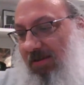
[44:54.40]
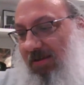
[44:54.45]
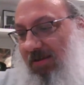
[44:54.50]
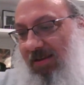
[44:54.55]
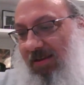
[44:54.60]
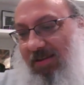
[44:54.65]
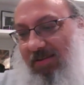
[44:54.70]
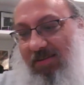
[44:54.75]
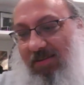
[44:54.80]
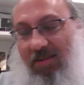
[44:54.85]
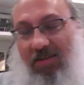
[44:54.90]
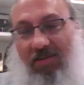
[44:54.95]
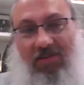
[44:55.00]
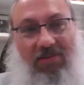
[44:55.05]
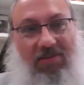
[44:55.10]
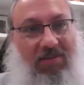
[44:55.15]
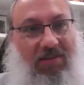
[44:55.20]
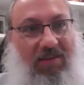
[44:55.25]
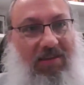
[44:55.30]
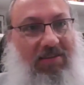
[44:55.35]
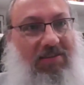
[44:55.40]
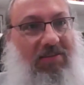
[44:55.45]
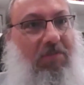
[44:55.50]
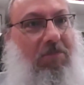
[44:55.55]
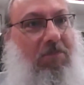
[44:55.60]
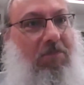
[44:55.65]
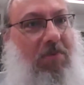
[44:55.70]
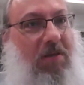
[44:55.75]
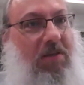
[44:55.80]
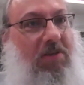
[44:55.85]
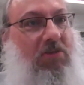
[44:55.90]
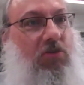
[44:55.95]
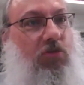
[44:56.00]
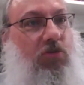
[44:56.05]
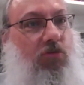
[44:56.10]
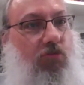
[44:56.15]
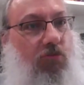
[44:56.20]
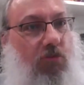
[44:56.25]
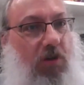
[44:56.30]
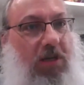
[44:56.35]
it's a bit
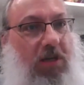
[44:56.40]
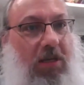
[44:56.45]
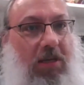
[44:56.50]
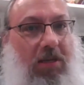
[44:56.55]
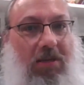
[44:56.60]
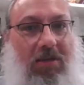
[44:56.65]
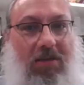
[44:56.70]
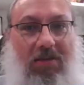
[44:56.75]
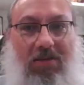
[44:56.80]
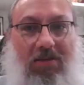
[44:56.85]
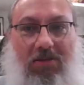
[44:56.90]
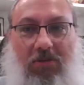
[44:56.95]
tricky